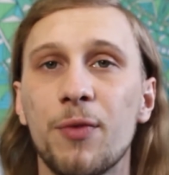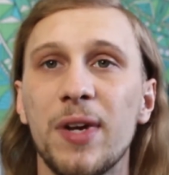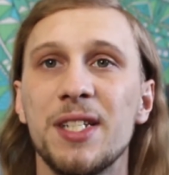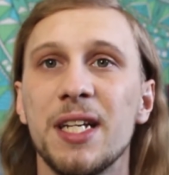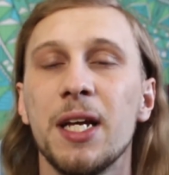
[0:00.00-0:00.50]
that
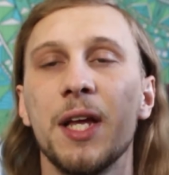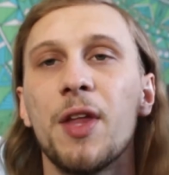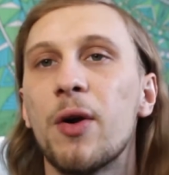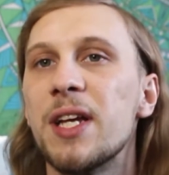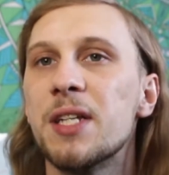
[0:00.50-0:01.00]
reads it,
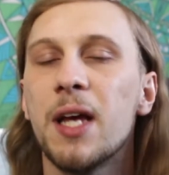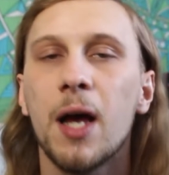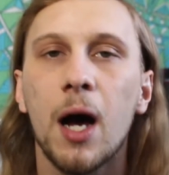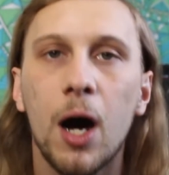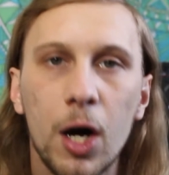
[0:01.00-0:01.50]
there is
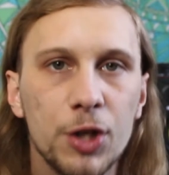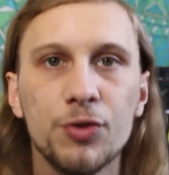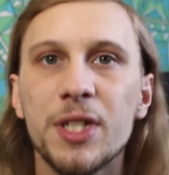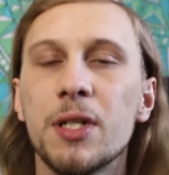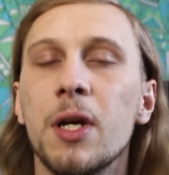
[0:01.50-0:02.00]

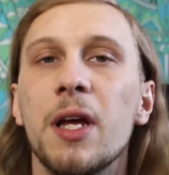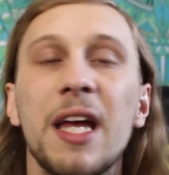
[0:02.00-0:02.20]
hundreds,